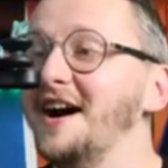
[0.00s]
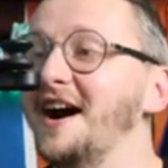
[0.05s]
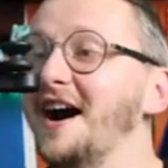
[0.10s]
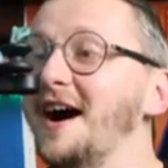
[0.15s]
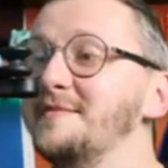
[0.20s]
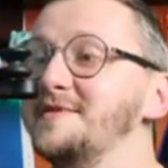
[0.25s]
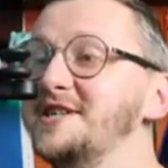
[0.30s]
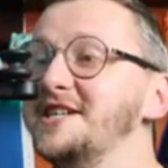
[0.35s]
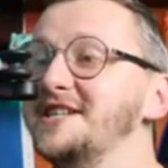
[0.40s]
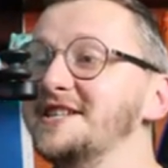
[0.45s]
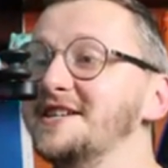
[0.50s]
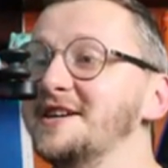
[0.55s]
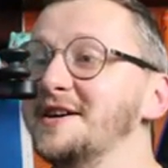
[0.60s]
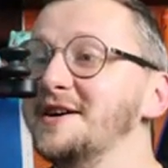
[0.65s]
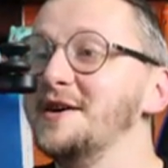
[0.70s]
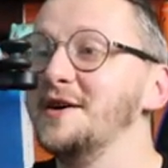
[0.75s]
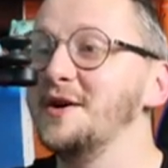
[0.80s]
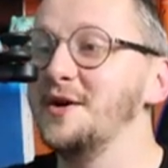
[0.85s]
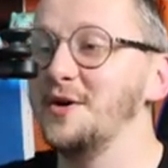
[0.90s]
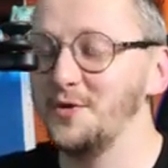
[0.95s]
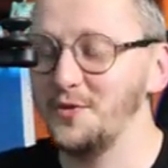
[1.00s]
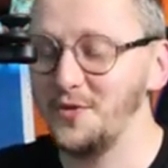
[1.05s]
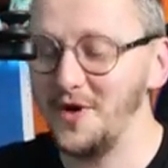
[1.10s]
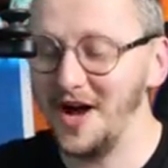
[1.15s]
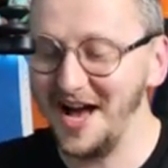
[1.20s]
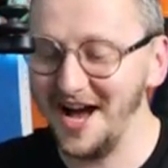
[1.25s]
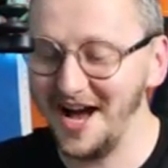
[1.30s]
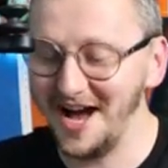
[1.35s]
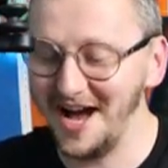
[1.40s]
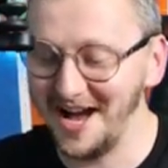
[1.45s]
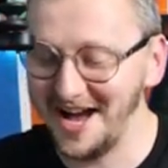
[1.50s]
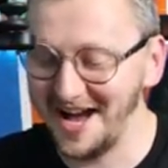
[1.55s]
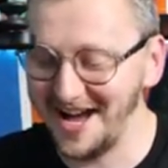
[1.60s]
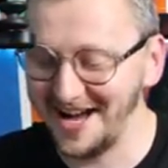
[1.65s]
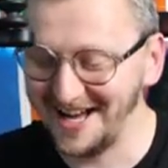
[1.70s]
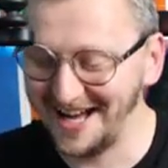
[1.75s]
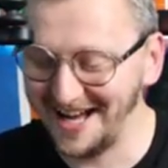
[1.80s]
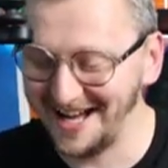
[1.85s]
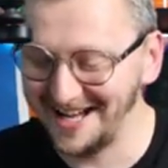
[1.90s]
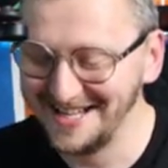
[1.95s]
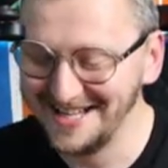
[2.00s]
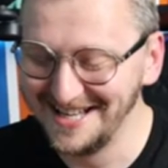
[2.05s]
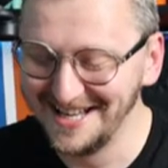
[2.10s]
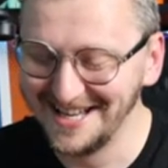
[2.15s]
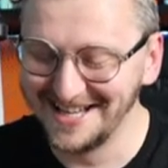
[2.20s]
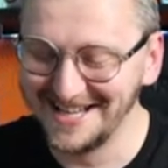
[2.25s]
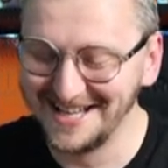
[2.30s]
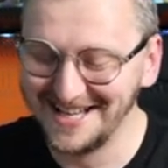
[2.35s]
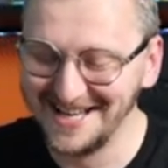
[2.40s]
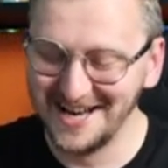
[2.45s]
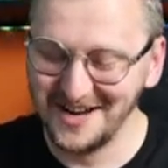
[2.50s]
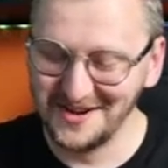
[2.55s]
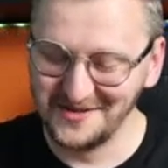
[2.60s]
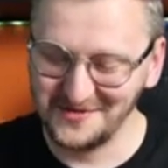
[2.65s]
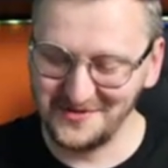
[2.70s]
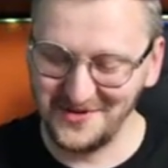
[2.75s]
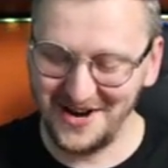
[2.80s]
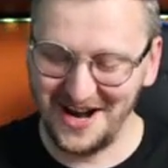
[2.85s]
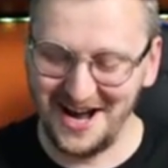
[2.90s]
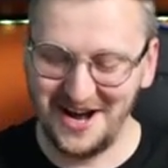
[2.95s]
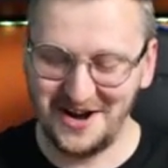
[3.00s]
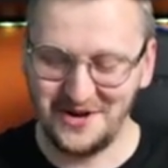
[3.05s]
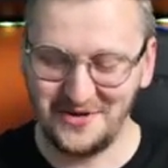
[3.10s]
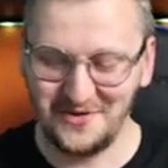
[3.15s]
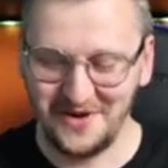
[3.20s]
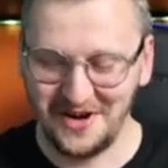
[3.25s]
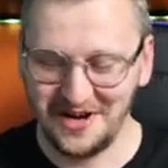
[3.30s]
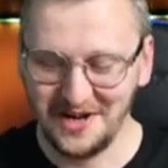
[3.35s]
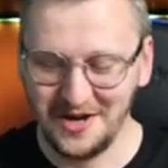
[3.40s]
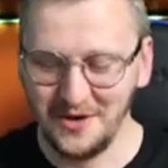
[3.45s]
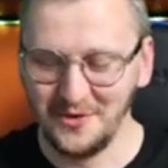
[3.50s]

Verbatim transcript: I mean, wow,